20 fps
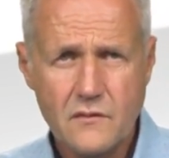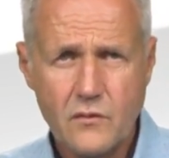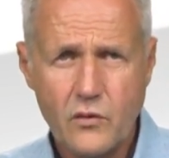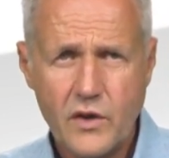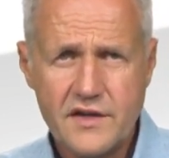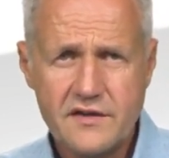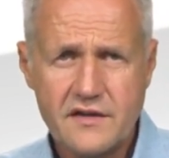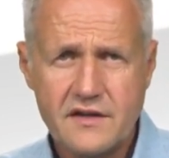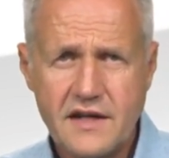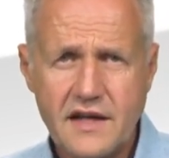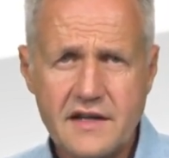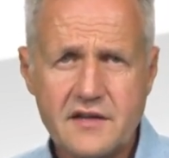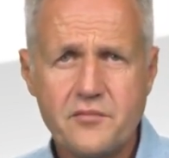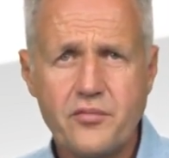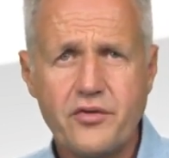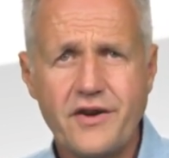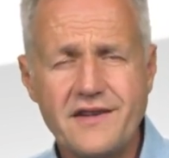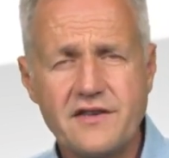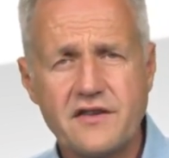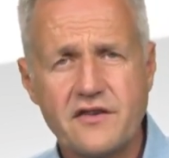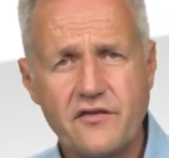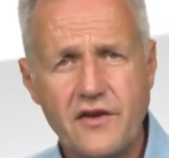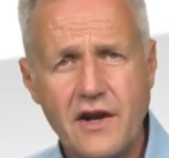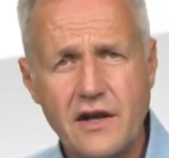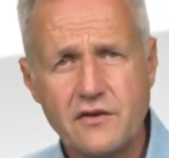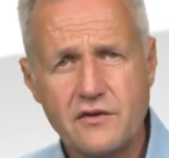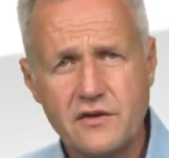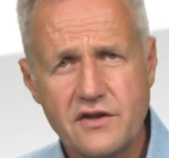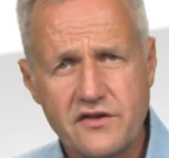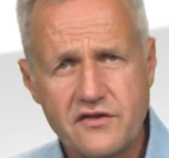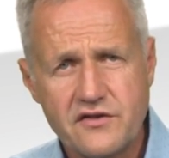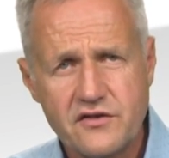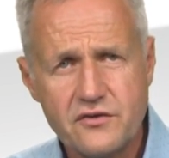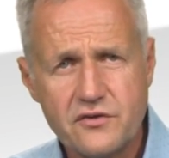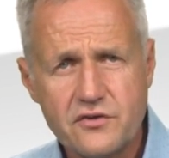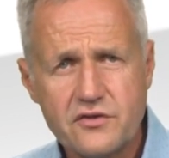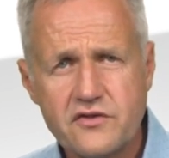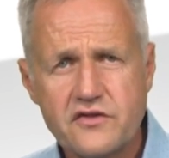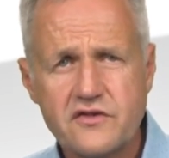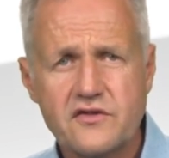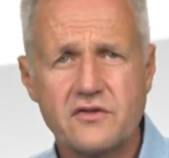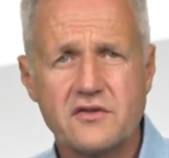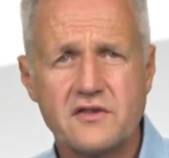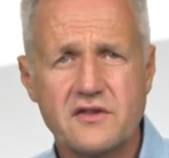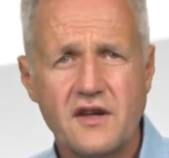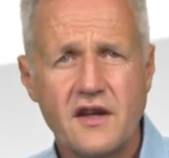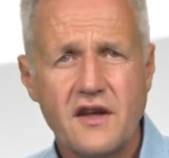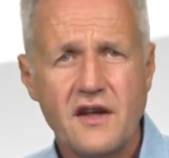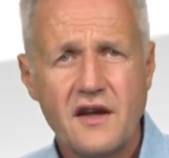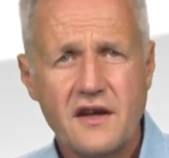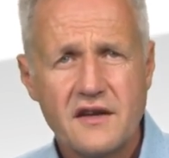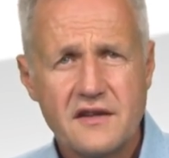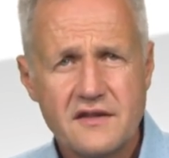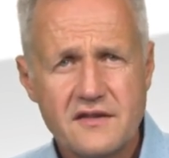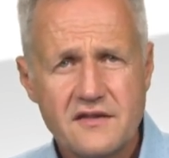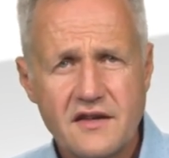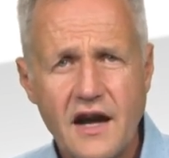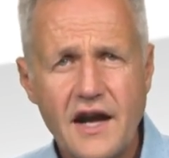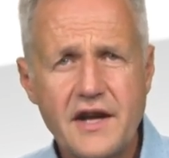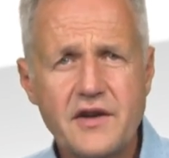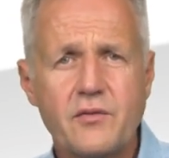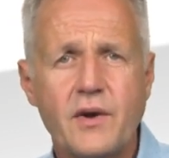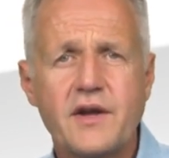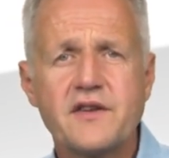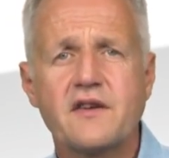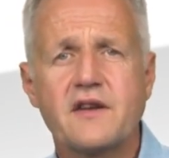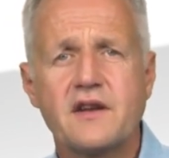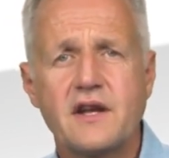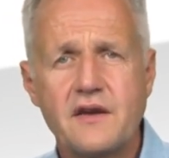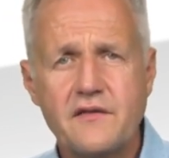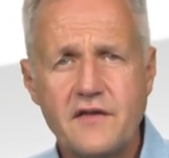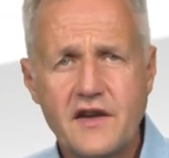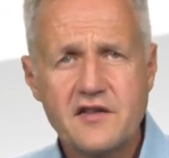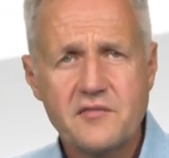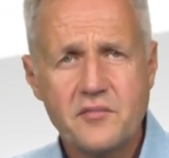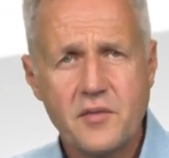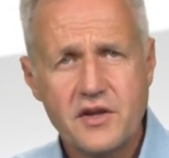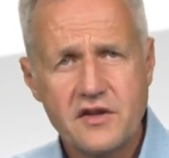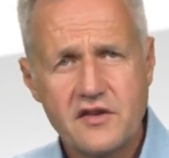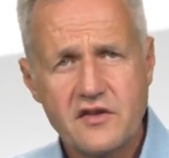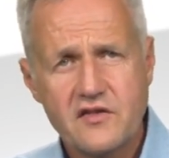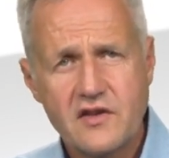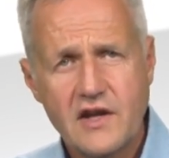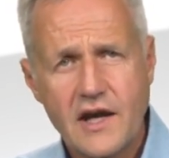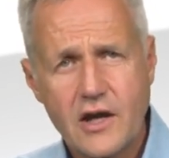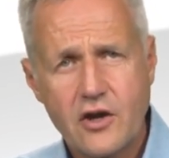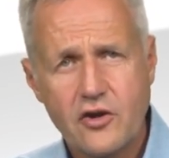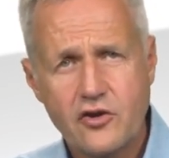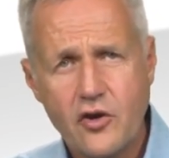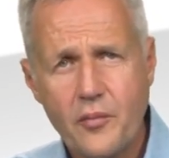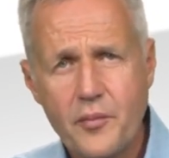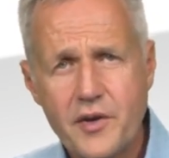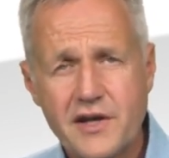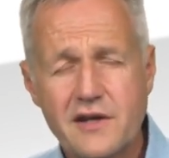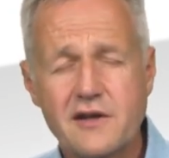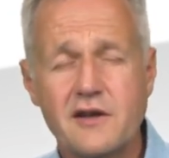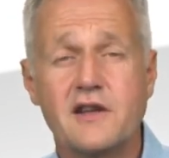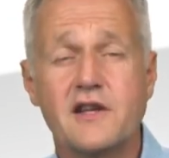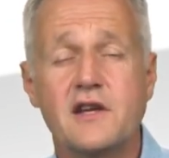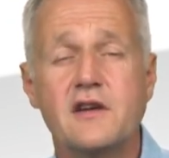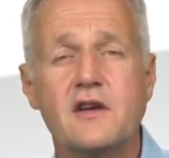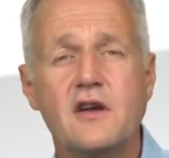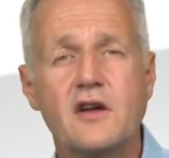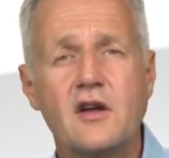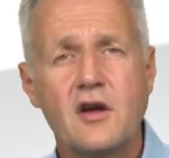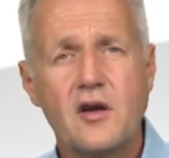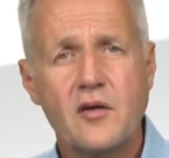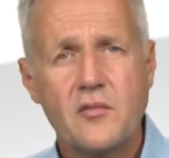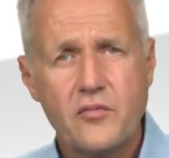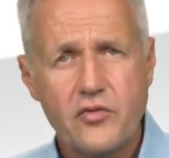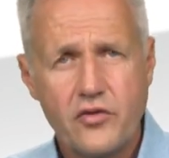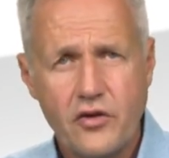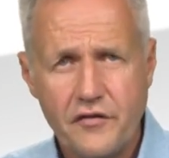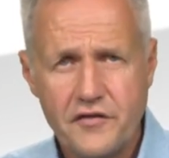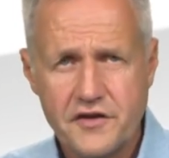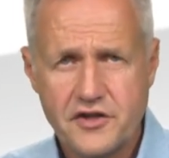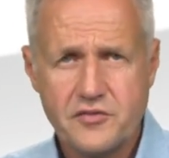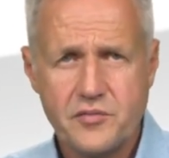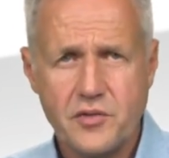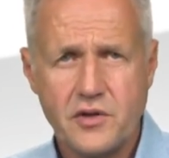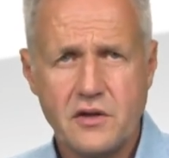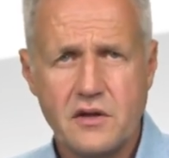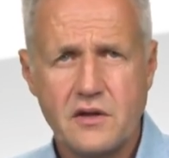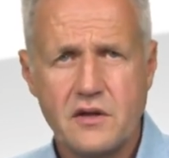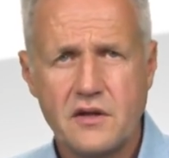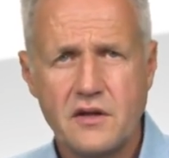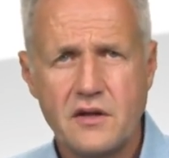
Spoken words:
where the net present value is used to decide whether an investment is economically profitable.